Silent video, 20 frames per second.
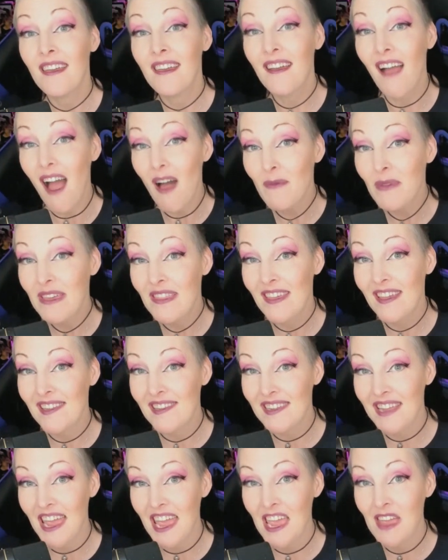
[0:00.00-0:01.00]
got me
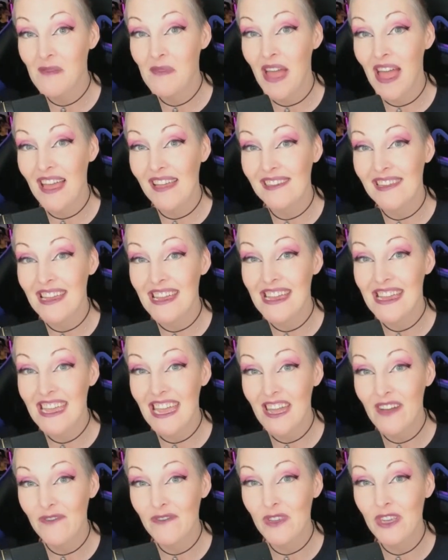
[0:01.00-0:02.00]
this game as a
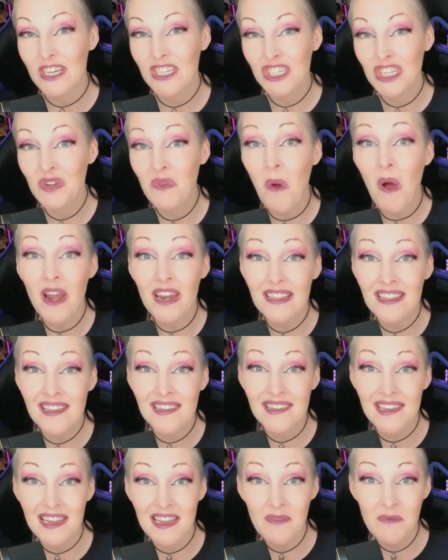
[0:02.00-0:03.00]
gift because she wanted to
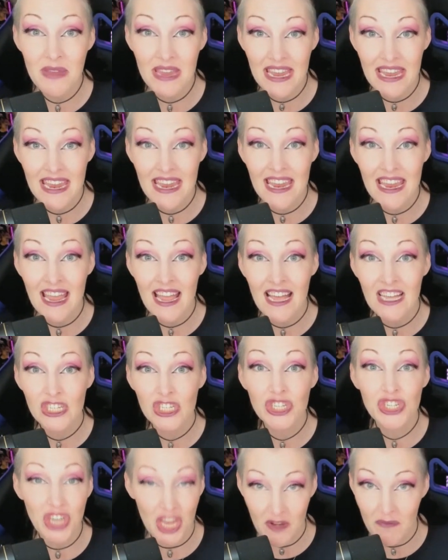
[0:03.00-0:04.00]
see me
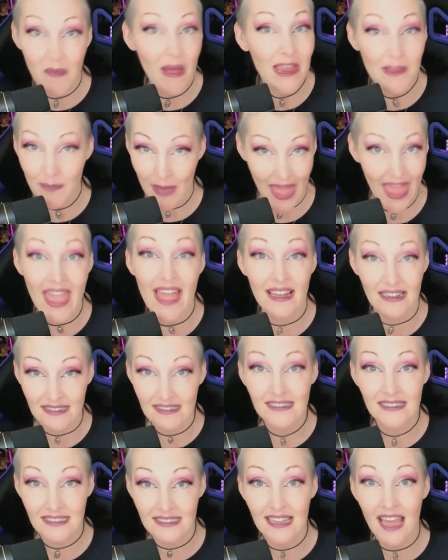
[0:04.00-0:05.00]
shit my
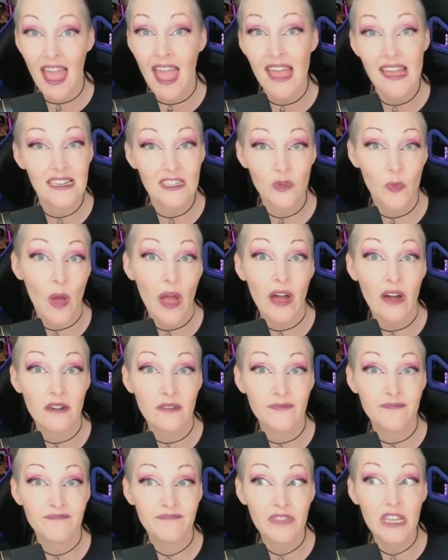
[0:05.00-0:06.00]
pants. And
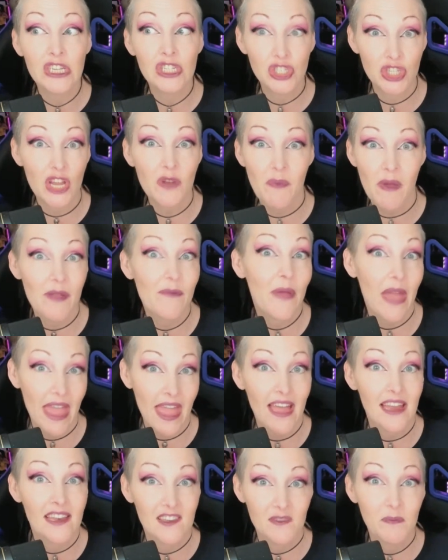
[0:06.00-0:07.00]
well, shit my
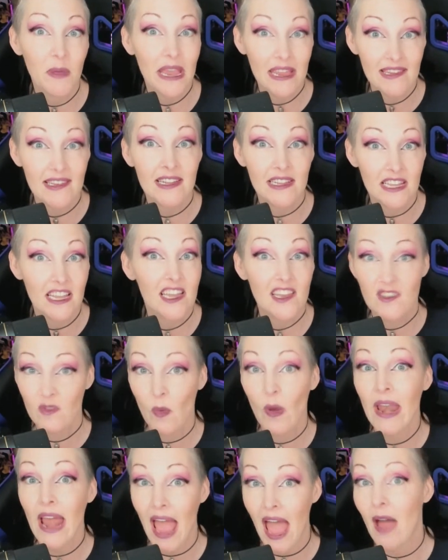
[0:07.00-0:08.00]
pants basically is
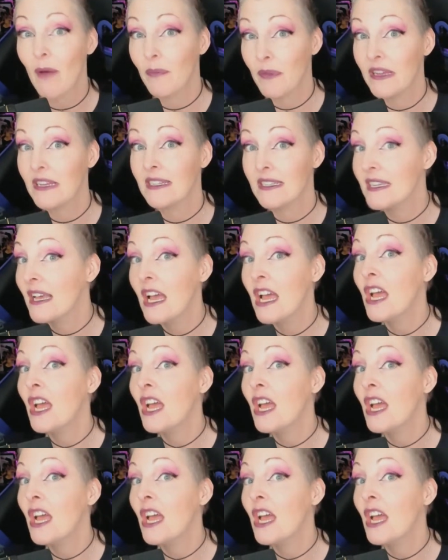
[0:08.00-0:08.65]
what happened.